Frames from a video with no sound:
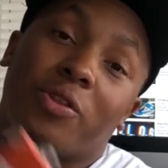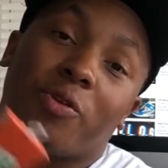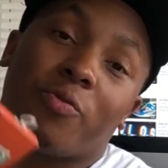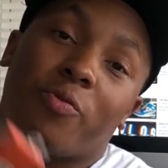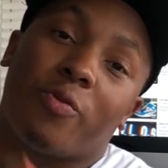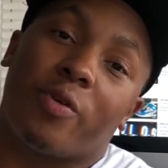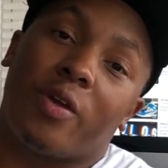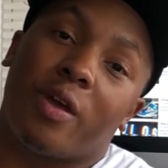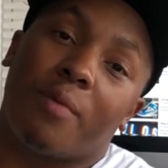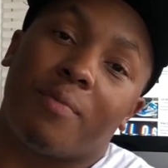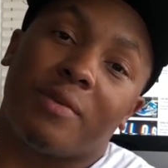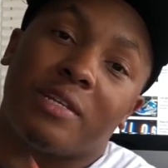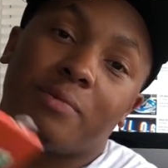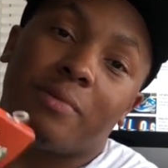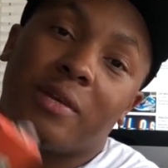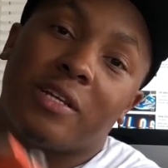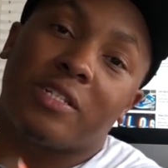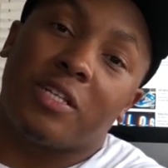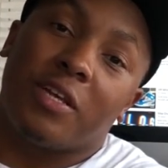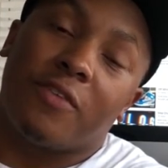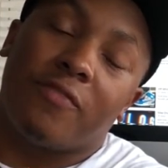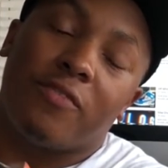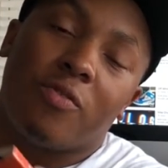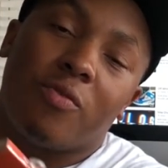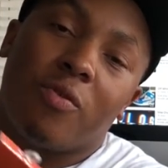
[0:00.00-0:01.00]
the crib,
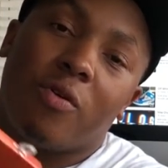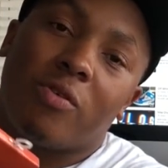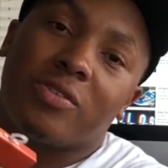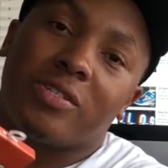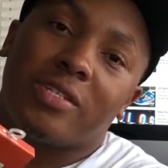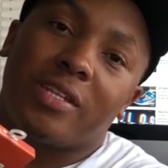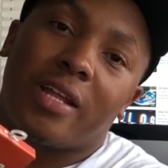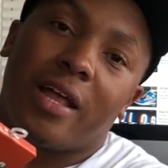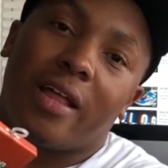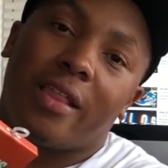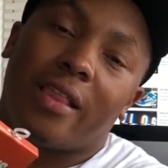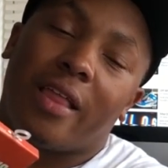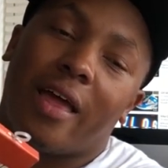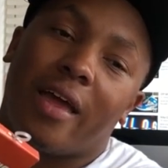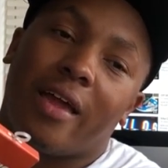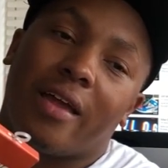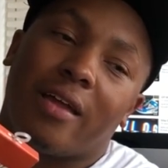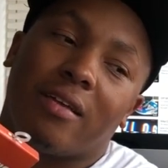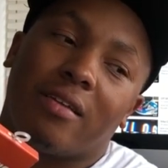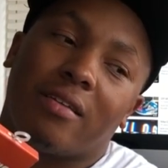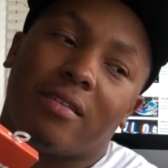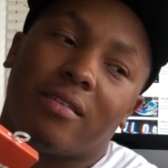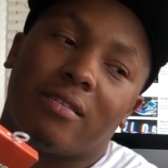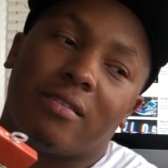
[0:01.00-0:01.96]
especially if you onto that like,